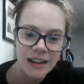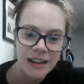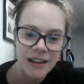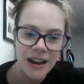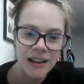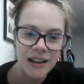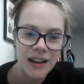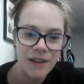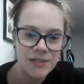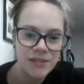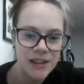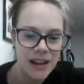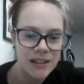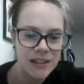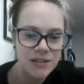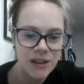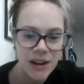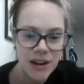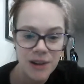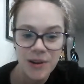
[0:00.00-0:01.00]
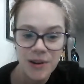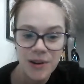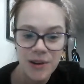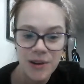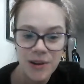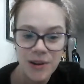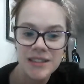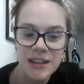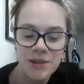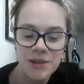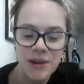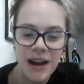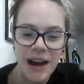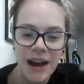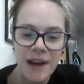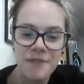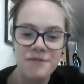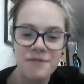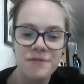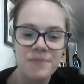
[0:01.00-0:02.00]
I'd love to answer any questions that you
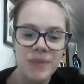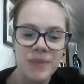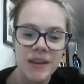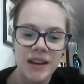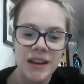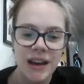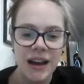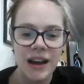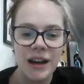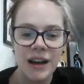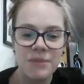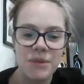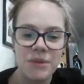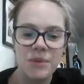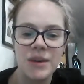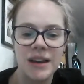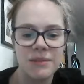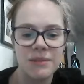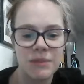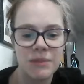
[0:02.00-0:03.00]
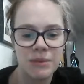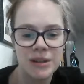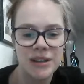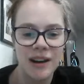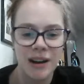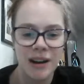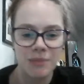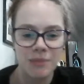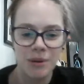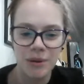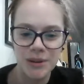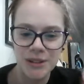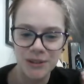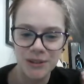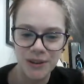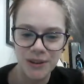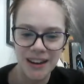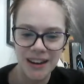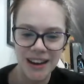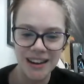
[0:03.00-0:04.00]
have, and we can maybe talk about what's
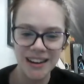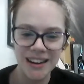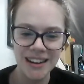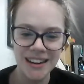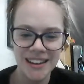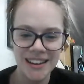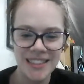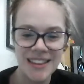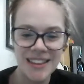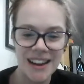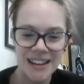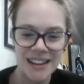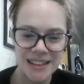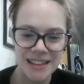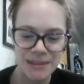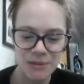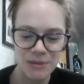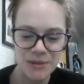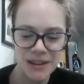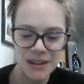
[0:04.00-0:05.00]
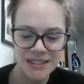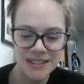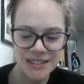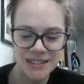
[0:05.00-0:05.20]
going on in the next couple weeks.